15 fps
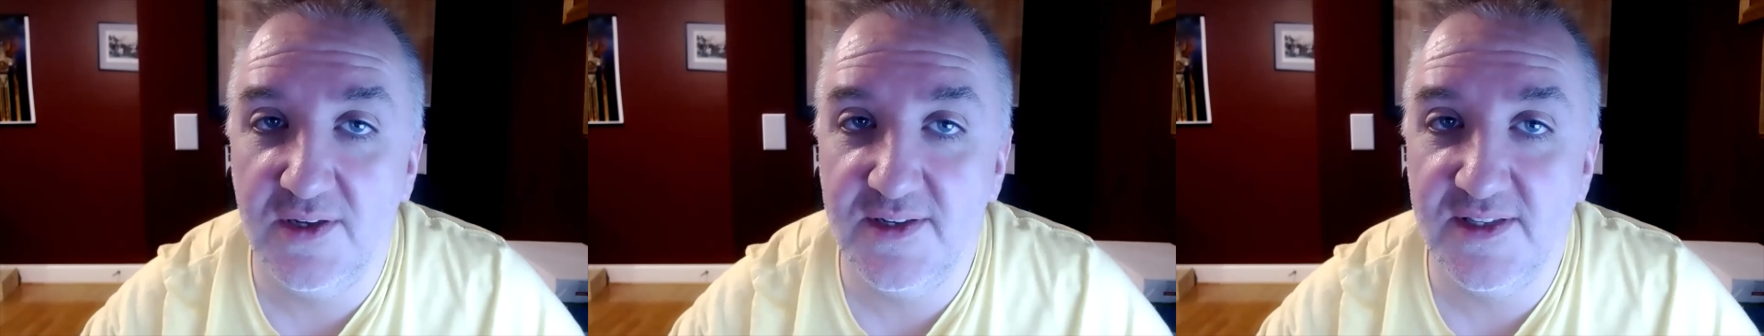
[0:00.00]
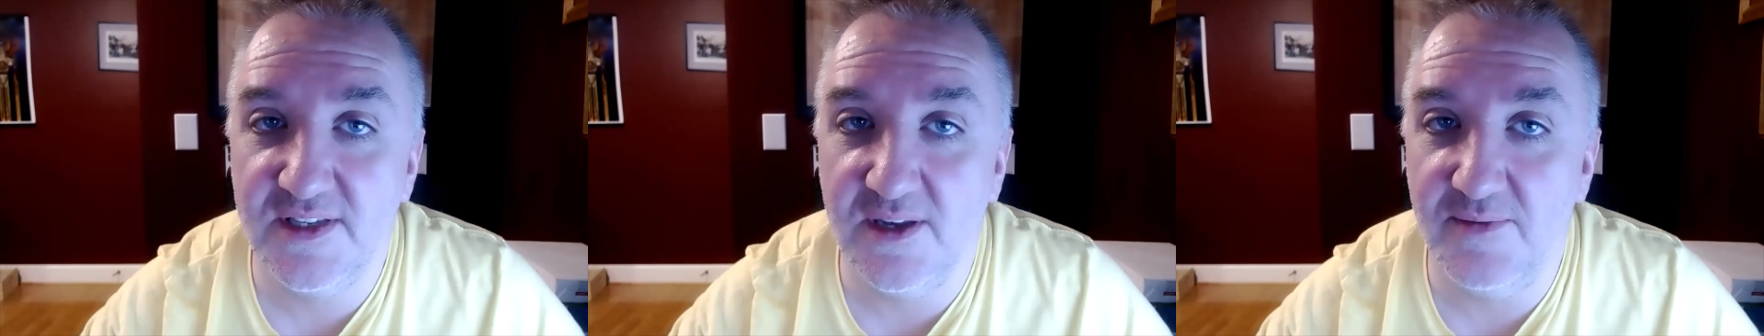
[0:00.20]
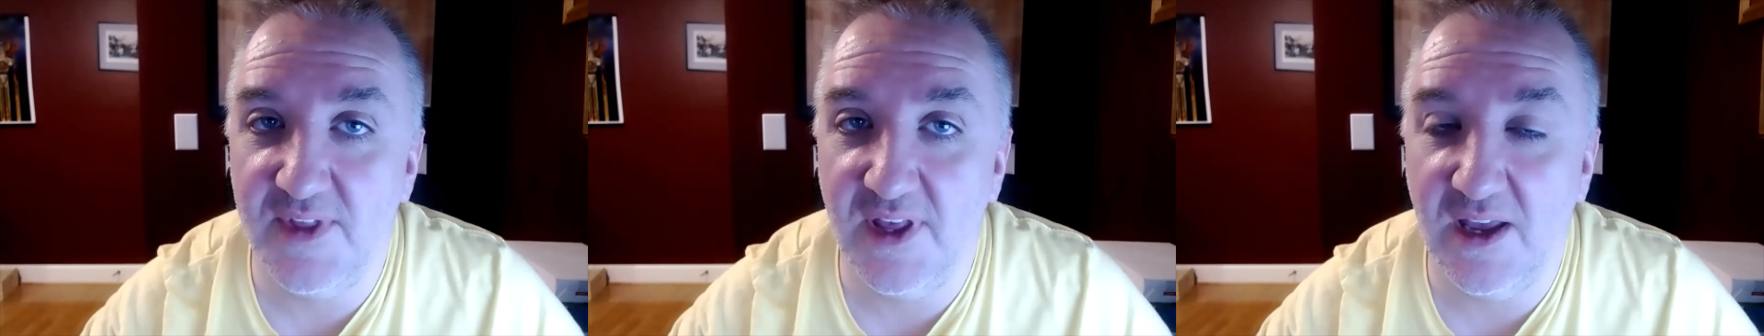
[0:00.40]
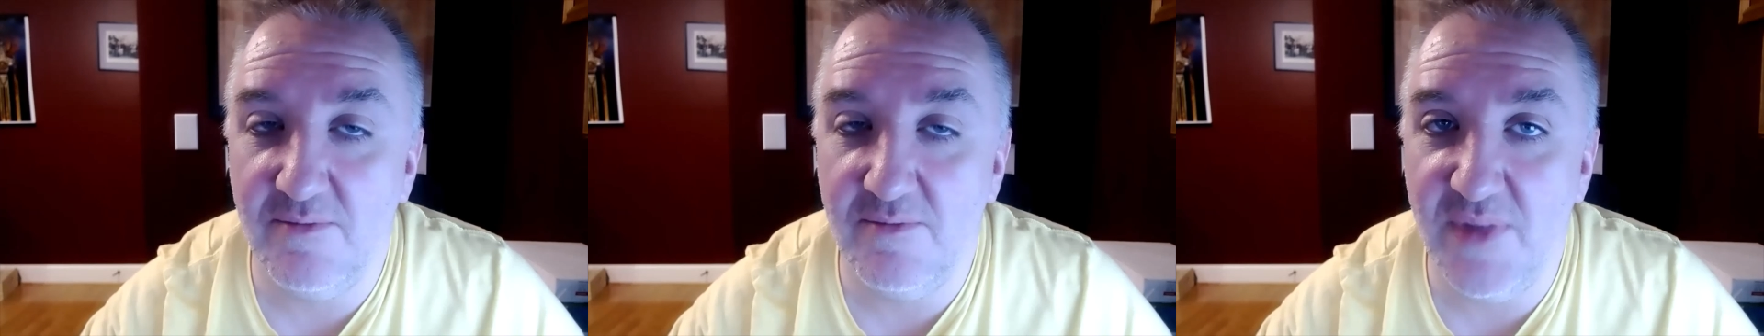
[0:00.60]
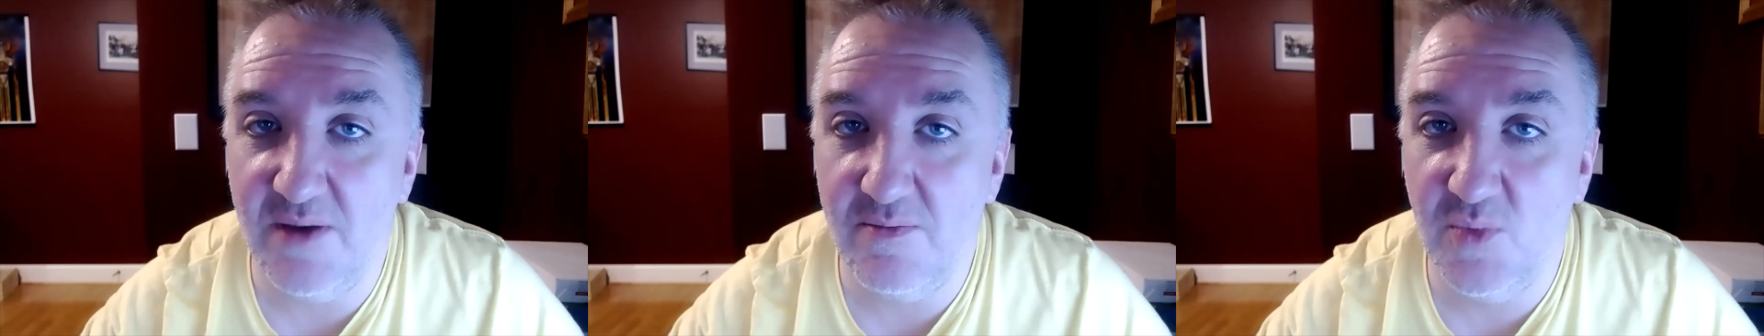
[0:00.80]
something a
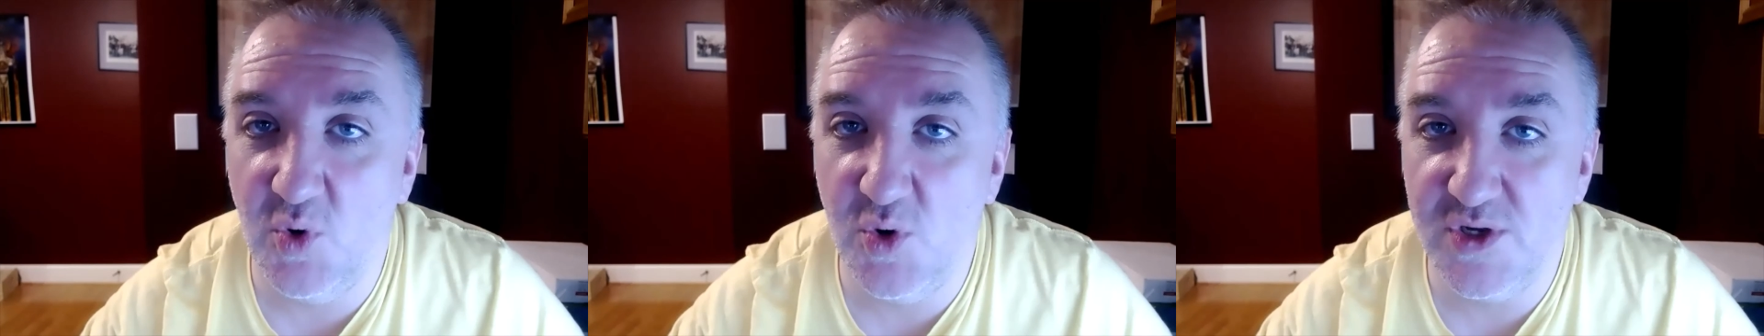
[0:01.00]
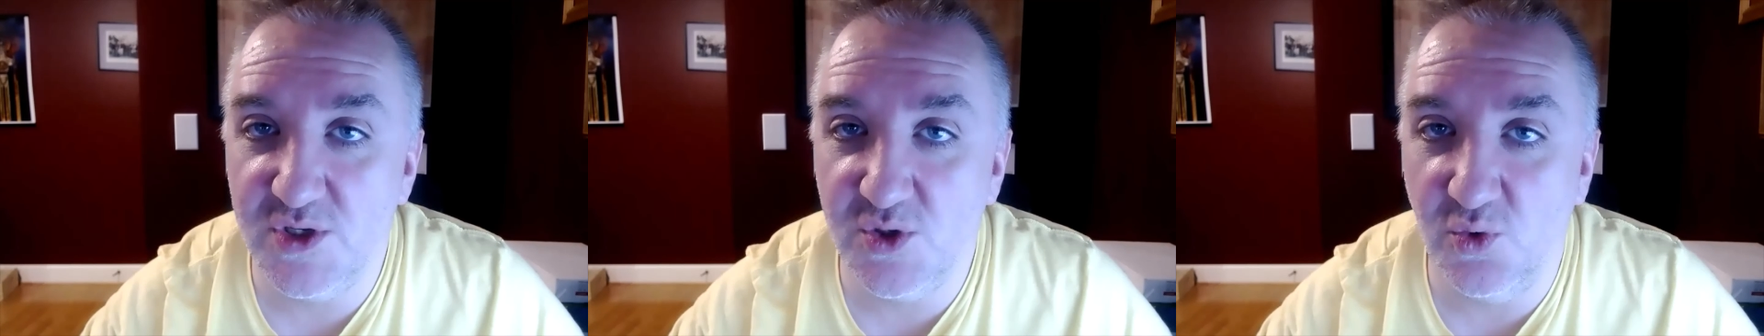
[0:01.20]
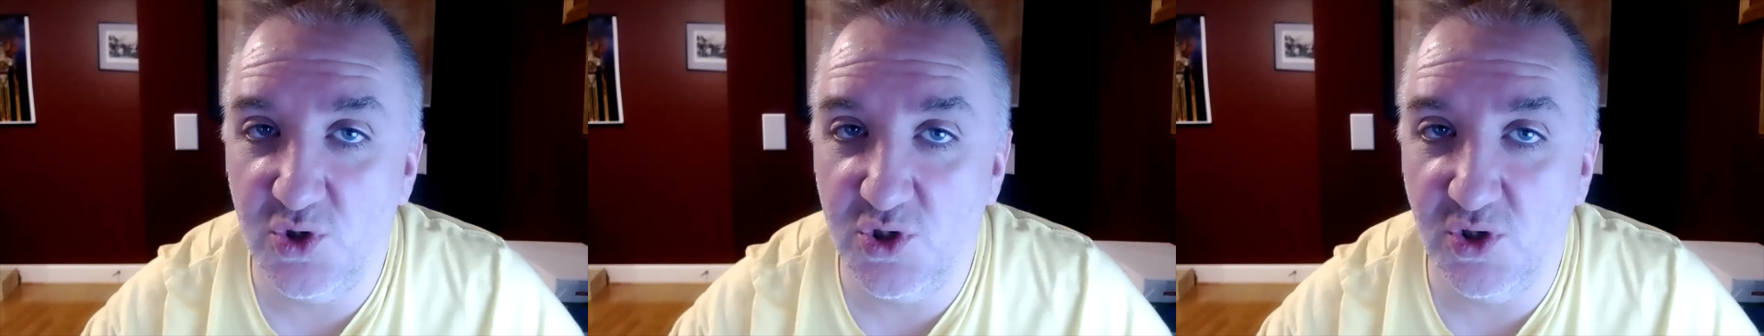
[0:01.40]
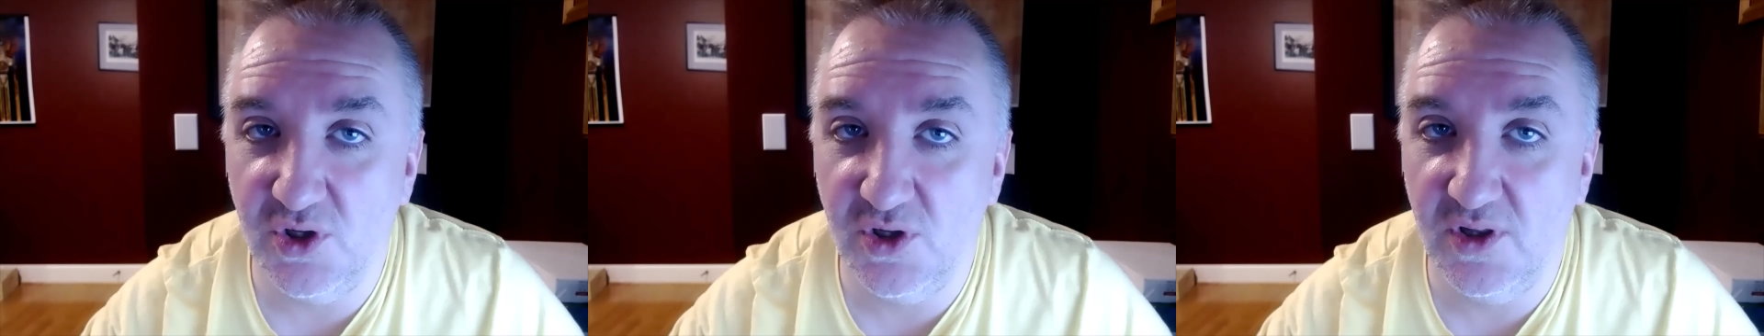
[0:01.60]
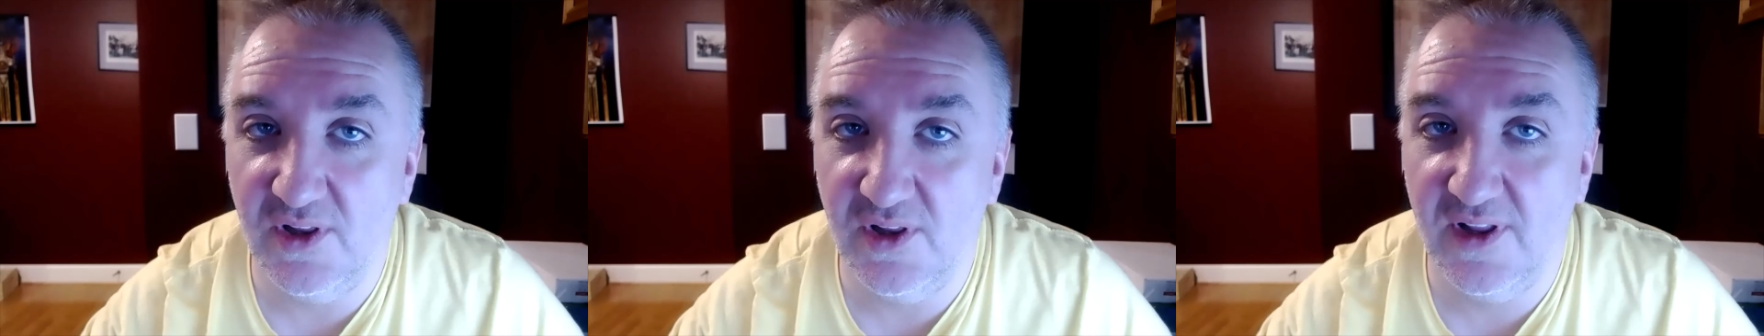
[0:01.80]
bit more
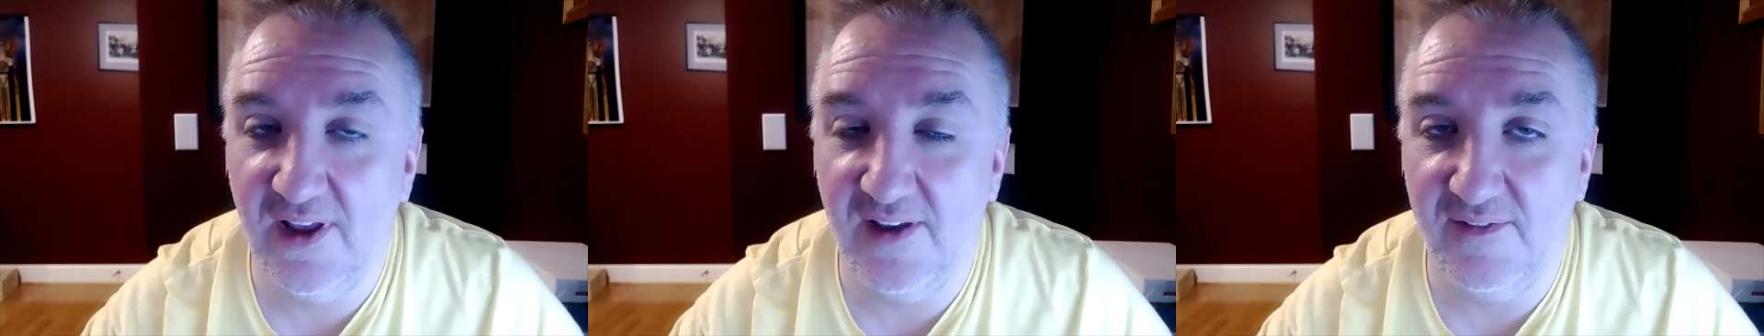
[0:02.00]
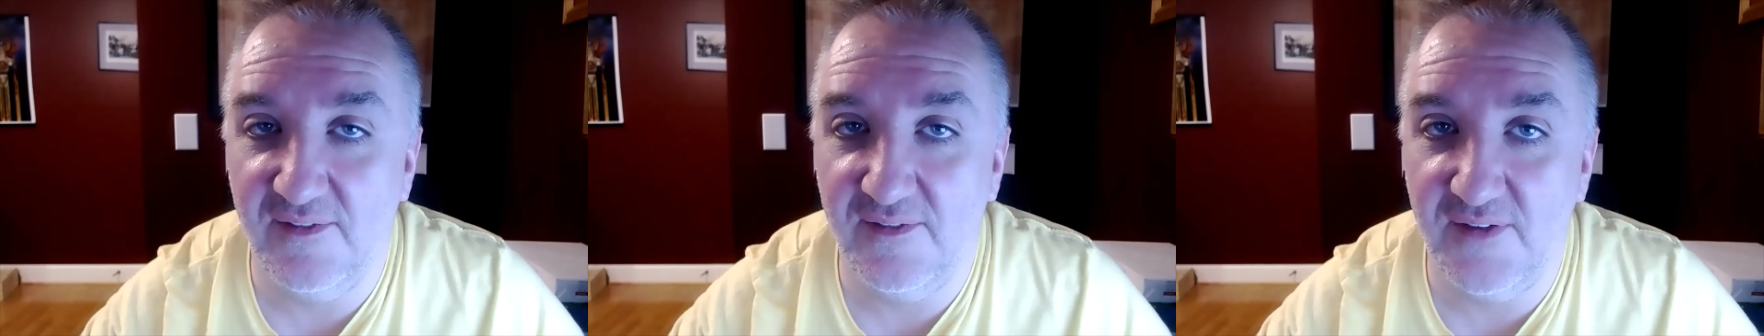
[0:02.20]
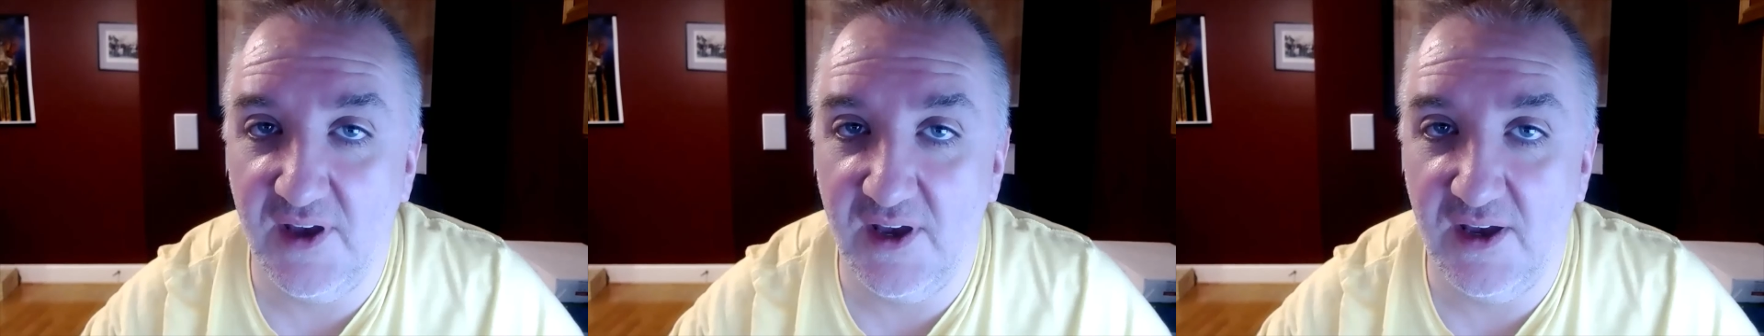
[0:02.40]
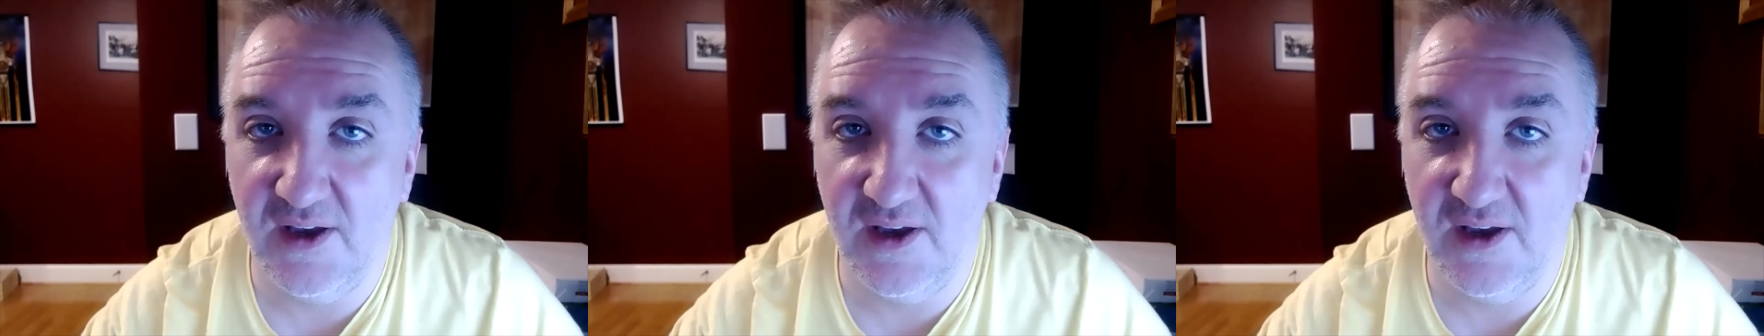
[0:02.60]
social, if